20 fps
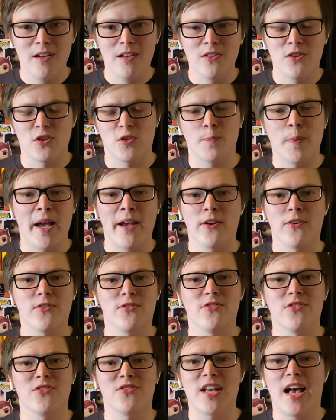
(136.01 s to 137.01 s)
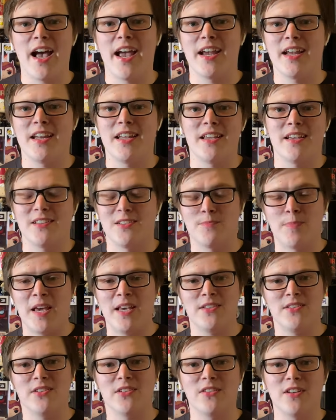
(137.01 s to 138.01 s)
The Spider Society is
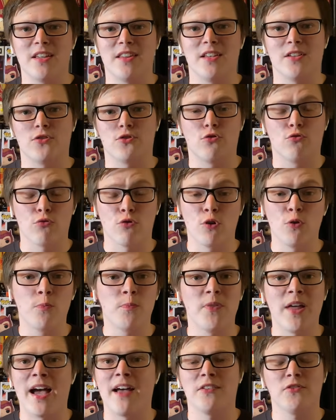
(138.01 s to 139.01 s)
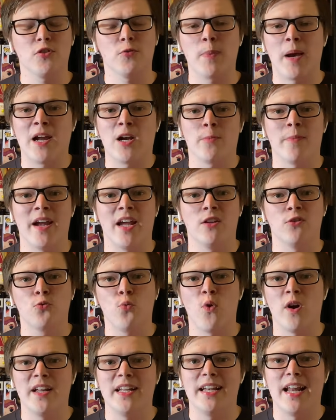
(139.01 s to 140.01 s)
basically this group that Spider-Man
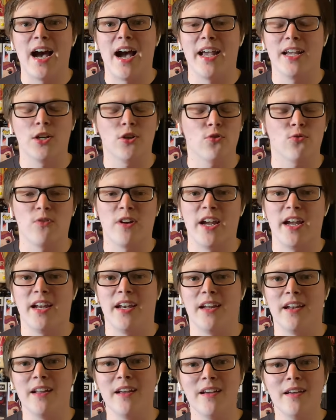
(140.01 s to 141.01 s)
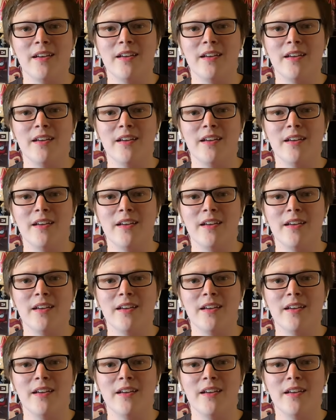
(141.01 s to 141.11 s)
29 created,